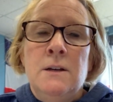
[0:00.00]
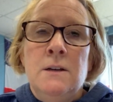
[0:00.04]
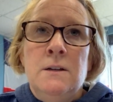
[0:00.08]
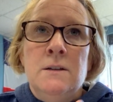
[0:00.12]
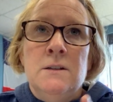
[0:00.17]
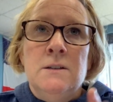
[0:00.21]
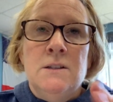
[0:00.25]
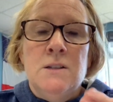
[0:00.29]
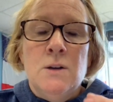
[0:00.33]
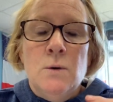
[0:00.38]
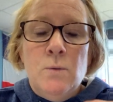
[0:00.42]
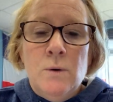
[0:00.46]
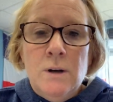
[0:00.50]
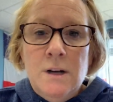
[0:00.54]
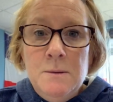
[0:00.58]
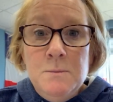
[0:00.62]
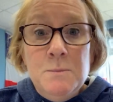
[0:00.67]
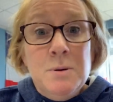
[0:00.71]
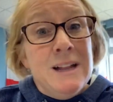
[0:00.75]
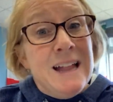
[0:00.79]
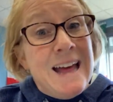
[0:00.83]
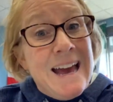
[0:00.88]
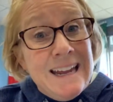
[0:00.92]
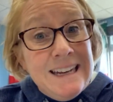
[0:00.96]
So what I'm
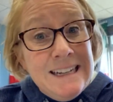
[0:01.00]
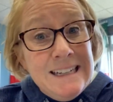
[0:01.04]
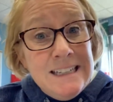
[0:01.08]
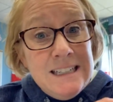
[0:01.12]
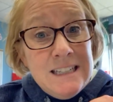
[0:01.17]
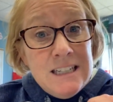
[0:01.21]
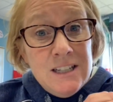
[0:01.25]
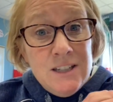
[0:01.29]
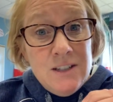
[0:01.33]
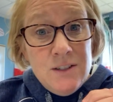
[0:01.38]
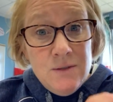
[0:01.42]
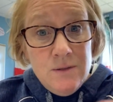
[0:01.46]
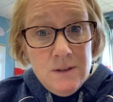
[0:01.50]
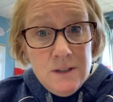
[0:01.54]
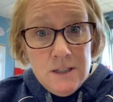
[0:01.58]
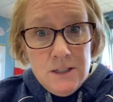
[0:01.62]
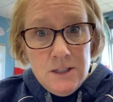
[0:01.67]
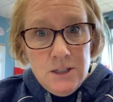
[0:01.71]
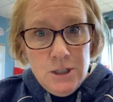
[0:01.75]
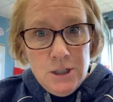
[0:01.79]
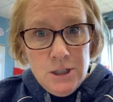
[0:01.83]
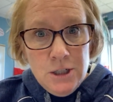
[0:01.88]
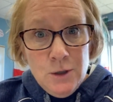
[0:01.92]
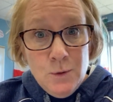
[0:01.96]
planning to do
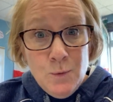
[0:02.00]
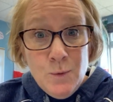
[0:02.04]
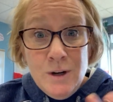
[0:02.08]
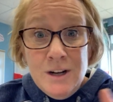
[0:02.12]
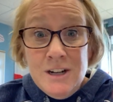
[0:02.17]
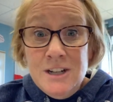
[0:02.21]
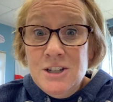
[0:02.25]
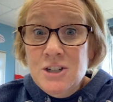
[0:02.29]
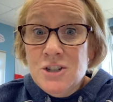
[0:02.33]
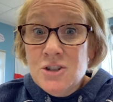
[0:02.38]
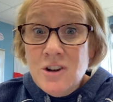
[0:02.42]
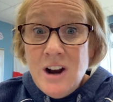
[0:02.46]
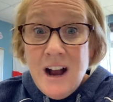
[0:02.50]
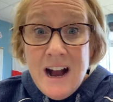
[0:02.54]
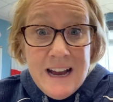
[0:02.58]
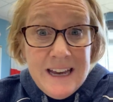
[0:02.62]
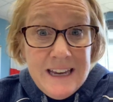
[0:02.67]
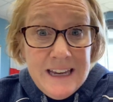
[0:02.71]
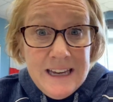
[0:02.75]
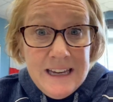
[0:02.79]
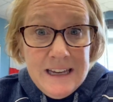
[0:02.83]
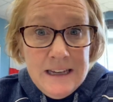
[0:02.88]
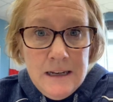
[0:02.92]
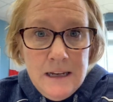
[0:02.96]
this year, we're going to try
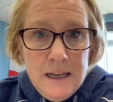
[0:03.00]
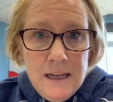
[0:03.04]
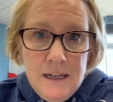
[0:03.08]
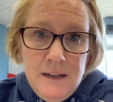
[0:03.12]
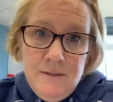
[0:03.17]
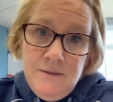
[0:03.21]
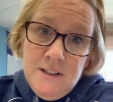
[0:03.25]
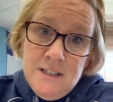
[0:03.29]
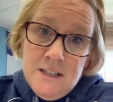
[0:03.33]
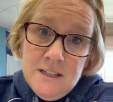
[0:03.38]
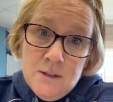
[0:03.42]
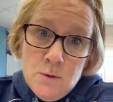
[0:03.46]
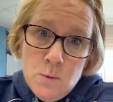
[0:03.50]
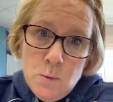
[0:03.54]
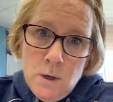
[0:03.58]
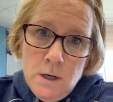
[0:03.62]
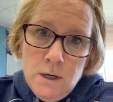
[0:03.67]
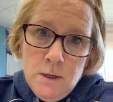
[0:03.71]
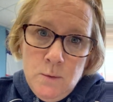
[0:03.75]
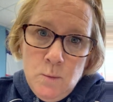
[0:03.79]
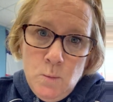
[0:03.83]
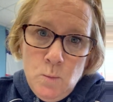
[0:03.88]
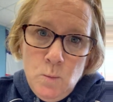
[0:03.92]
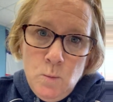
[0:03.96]
it, and if it doesn't
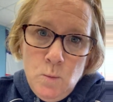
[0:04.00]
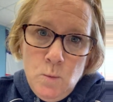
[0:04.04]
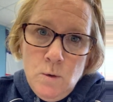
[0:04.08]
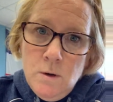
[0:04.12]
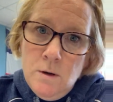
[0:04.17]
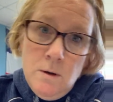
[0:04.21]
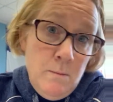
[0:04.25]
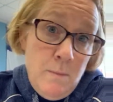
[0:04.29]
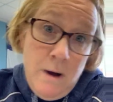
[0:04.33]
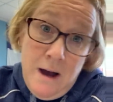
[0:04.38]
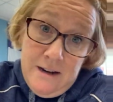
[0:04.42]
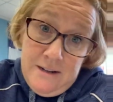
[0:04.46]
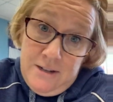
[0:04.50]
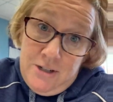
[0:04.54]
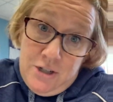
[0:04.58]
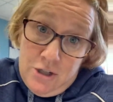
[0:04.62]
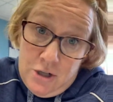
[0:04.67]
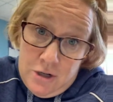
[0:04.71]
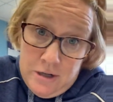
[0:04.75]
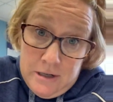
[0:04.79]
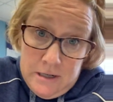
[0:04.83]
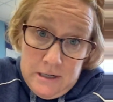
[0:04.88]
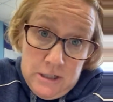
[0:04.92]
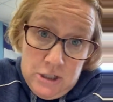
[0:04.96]
work, we'll
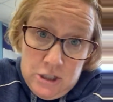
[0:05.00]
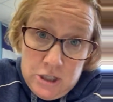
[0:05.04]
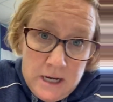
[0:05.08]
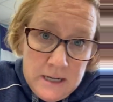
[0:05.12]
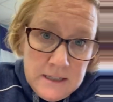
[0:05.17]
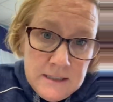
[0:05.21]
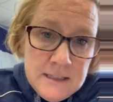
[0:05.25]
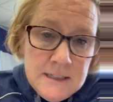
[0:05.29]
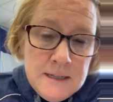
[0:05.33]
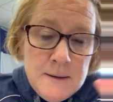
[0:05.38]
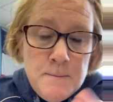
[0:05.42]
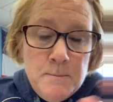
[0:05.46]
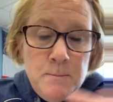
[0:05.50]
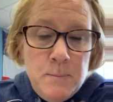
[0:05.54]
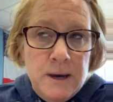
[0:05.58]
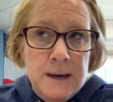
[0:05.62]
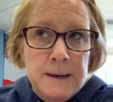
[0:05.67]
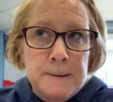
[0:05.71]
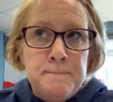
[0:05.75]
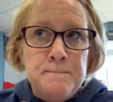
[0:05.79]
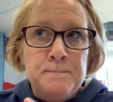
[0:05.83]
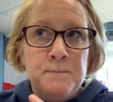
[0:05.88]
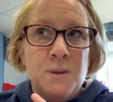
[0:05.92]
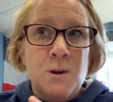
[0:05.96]
monitor and adjust.
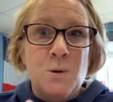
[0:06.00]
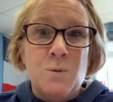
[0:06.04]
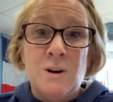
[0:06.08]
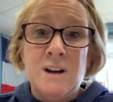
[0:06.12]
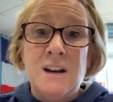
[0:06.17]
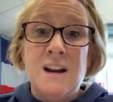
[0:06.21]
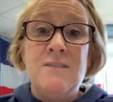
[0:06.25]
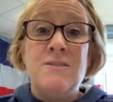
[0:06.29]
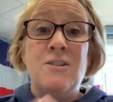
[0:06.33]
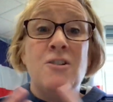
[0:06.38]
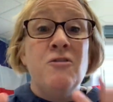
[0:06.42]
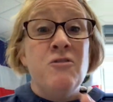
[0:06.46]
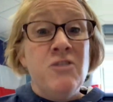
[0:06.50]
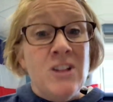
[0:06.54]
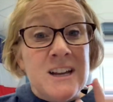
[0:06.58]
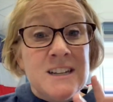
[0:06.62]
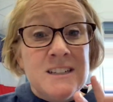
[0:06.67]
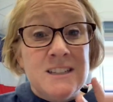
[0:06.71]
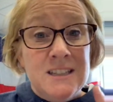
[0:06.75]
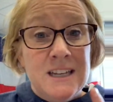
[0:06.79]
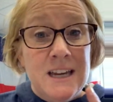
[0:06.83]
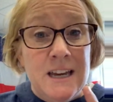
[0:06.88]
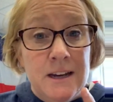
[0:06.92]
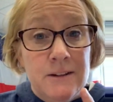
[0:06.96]
But we're going to have a
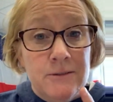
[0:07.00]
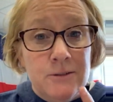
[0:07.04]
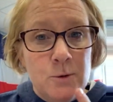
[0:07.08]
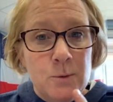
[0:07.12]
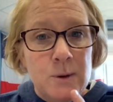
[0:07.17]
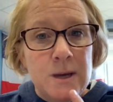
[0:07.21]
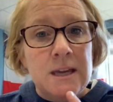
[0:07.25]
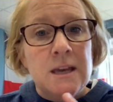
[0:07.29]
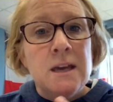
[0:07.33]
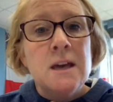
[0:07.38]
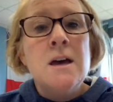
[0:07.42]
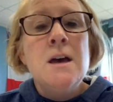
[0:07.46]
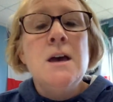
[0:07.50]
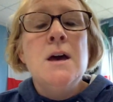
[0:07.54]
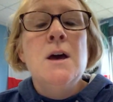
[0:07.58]
flex day every week,